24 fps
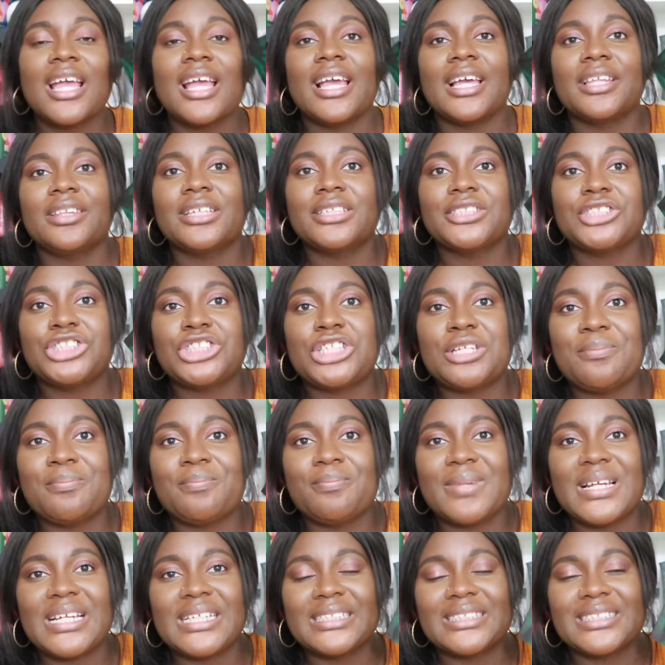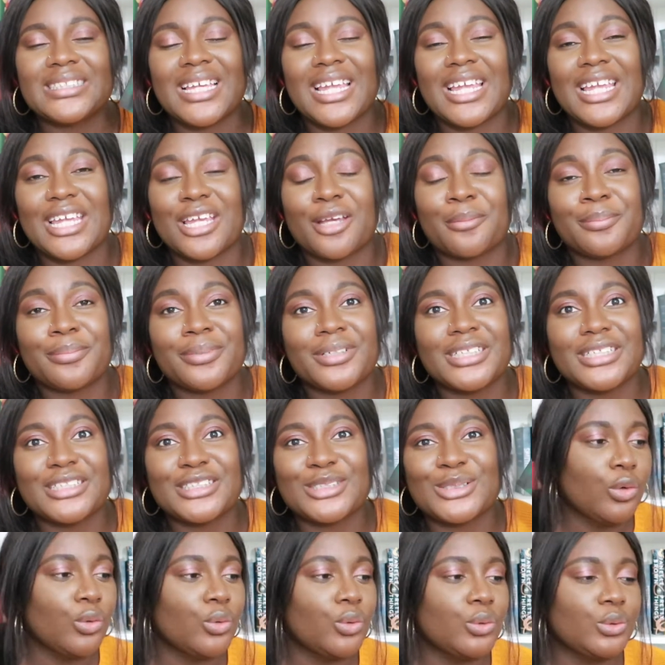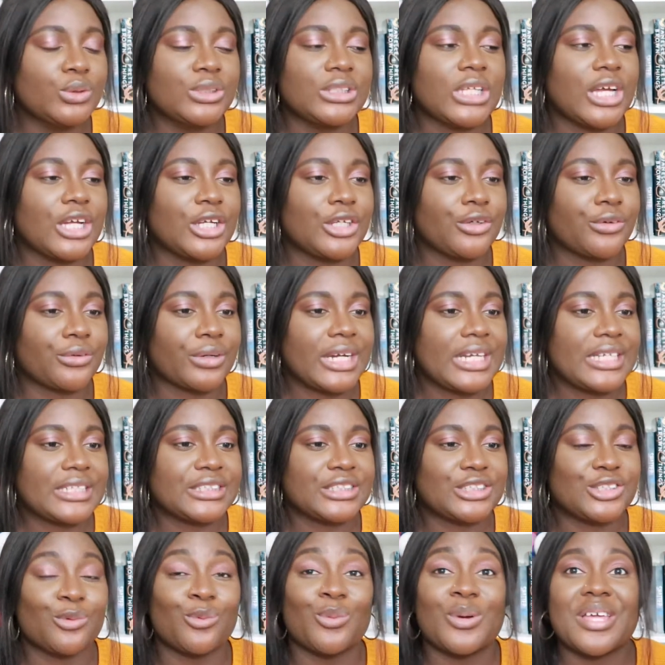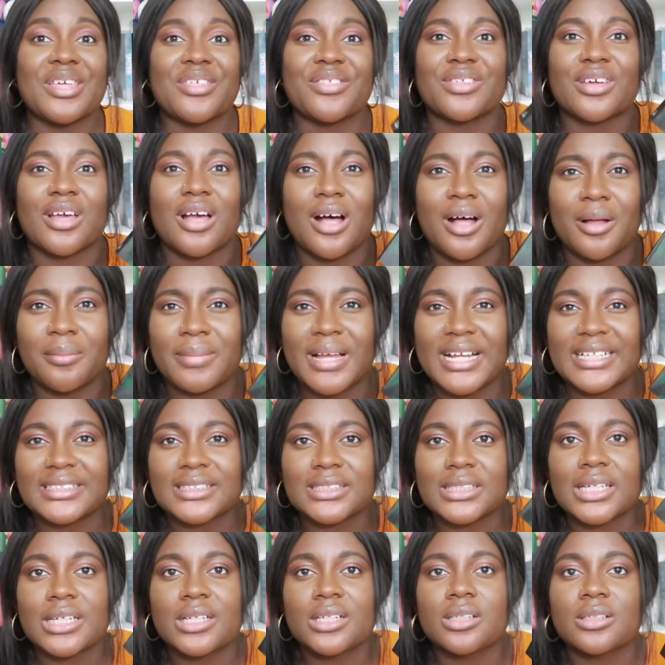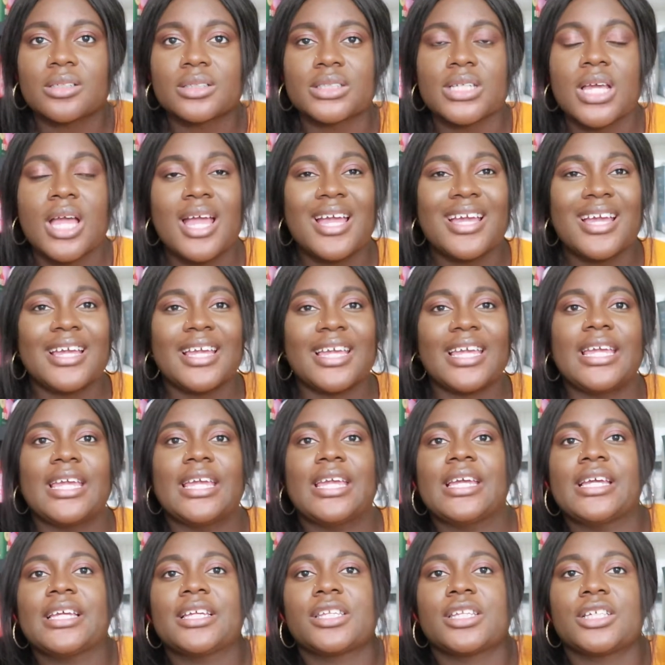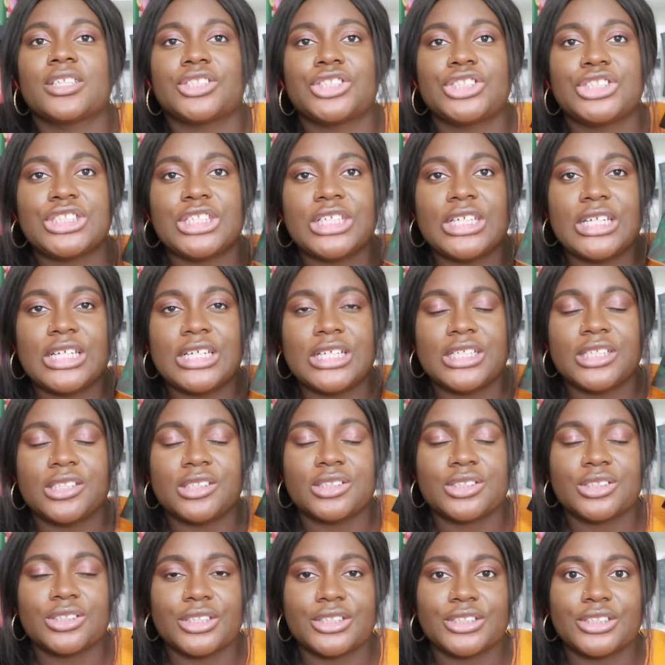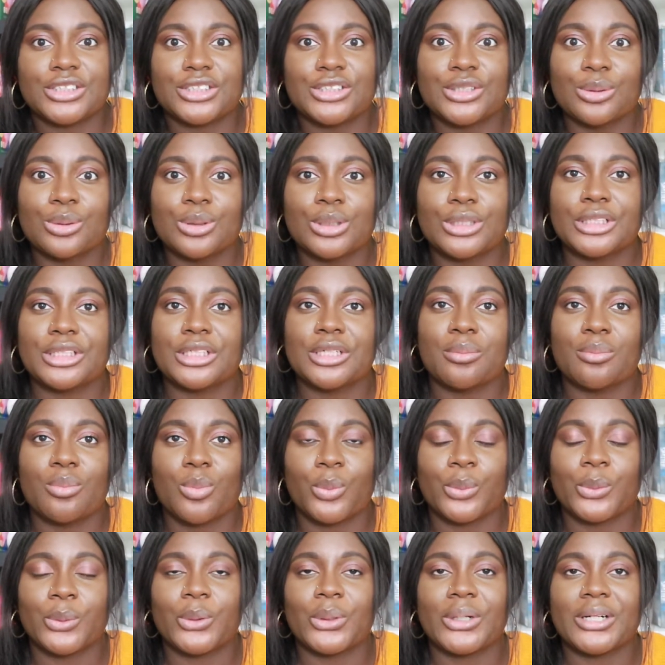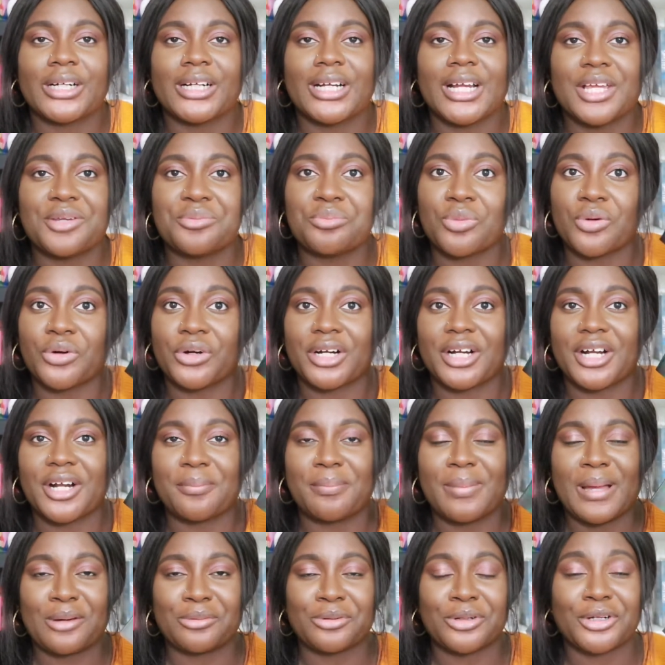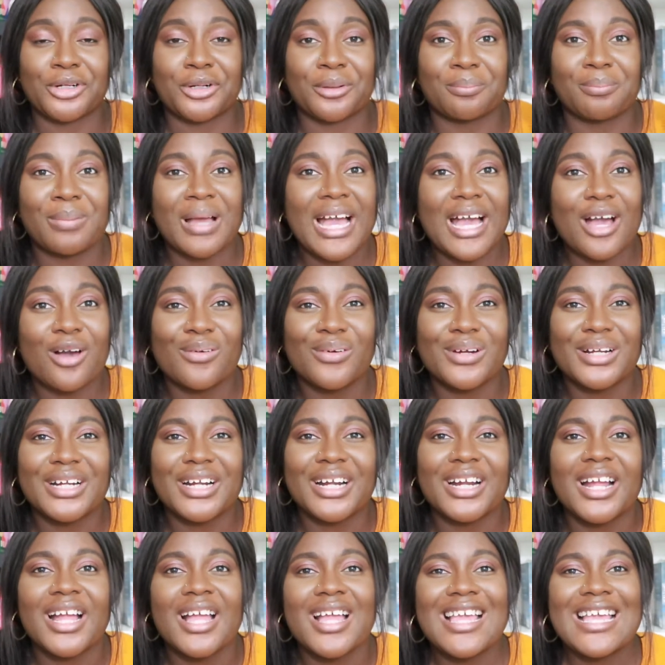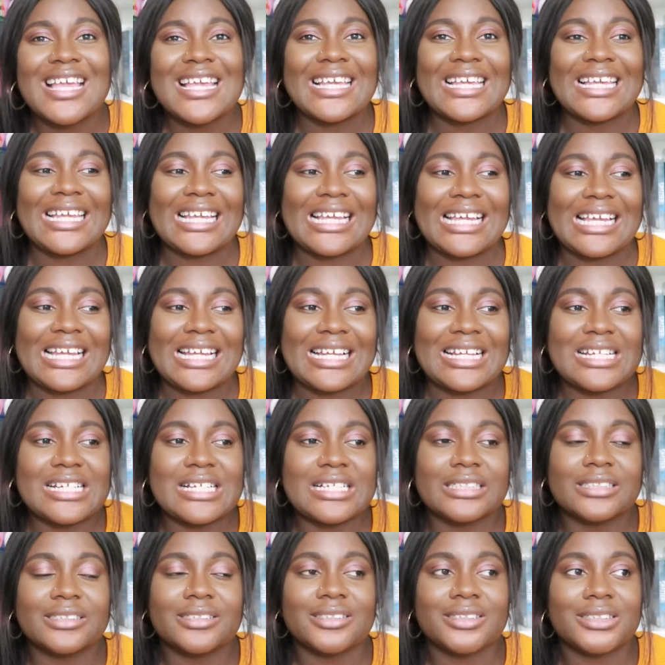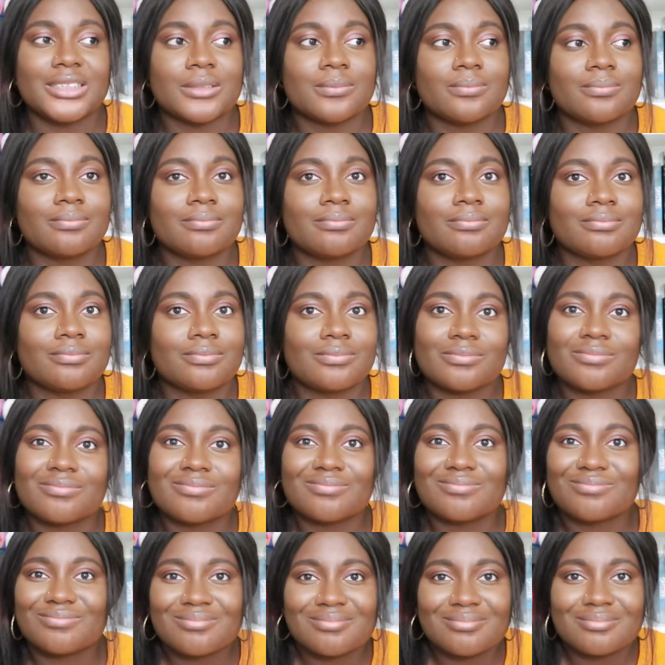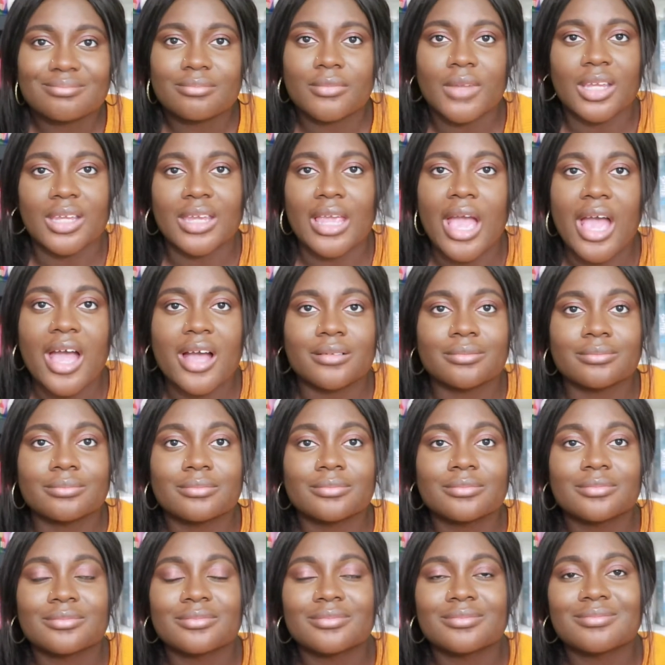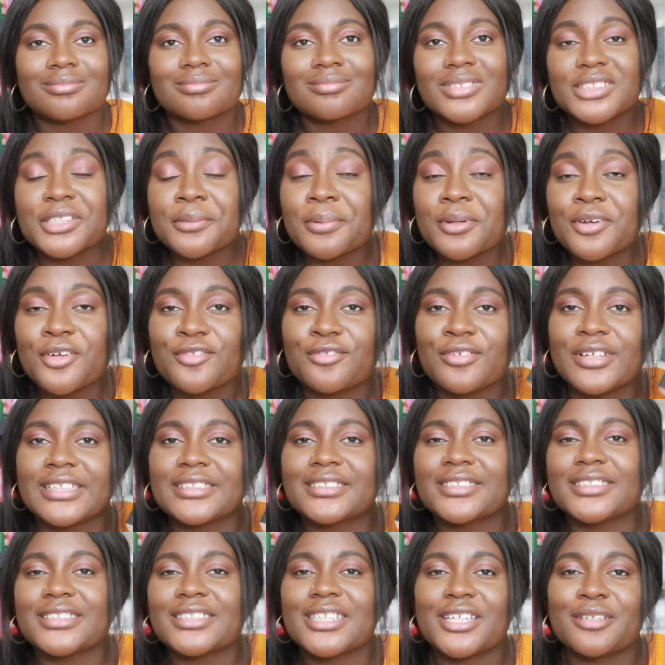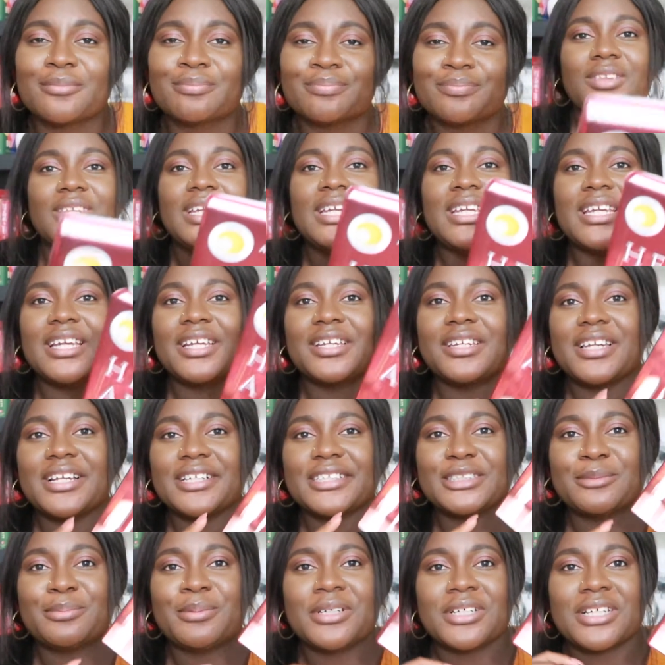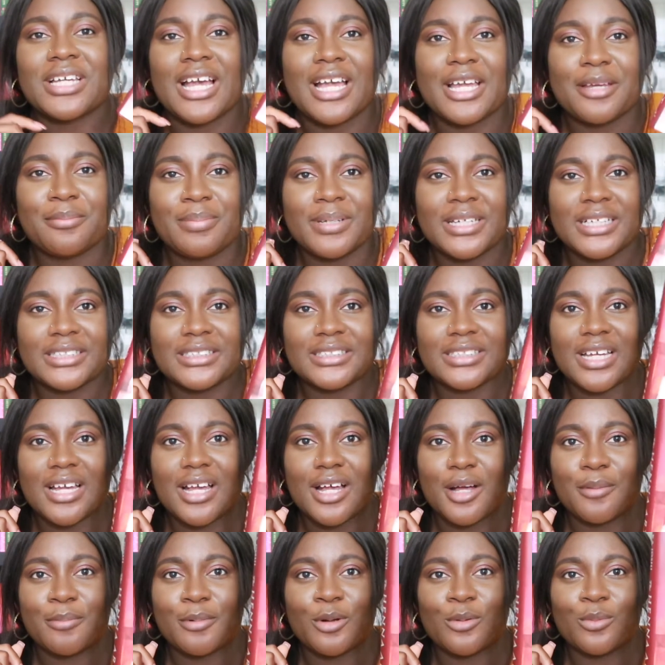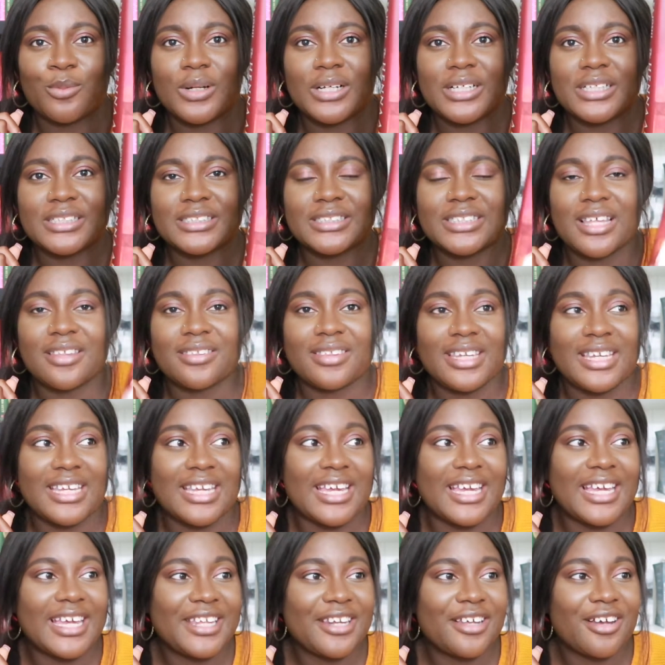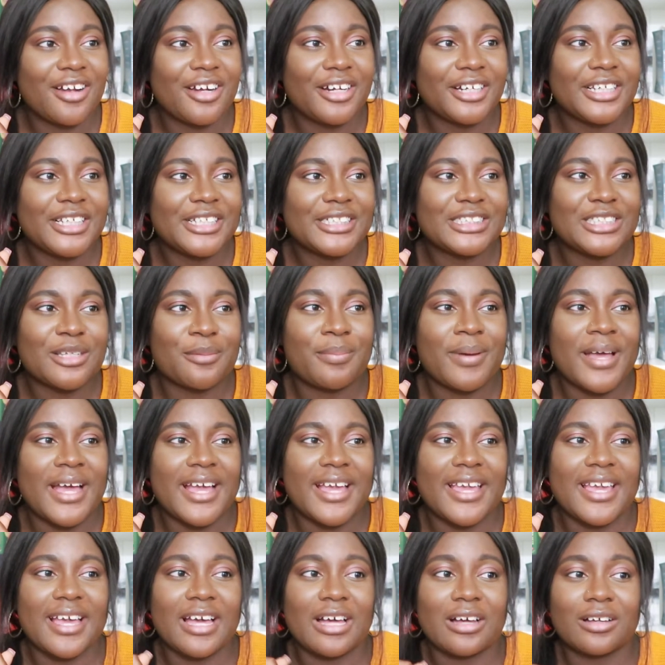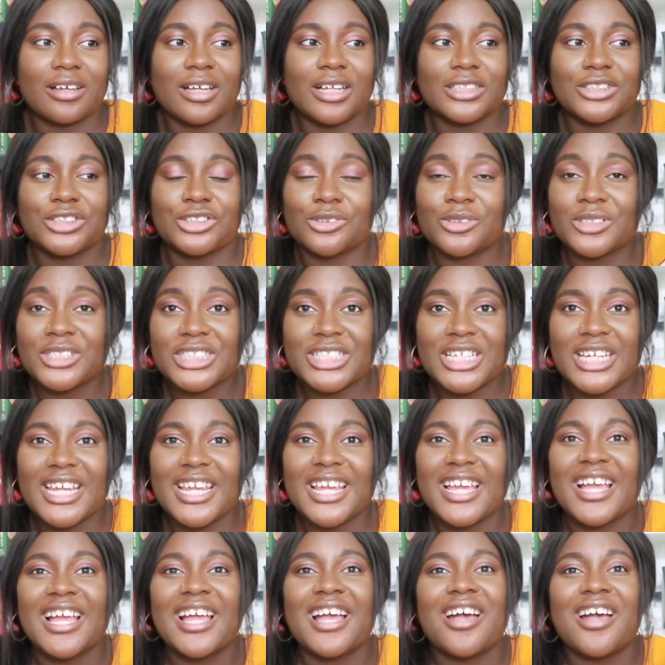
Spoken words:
And then she meets a prince who's graced with combat skills, and she starts to learn more and more about her power, and yeah, typical fantasy. The next book I picked up was The Henna Artist by Aoka Joshi.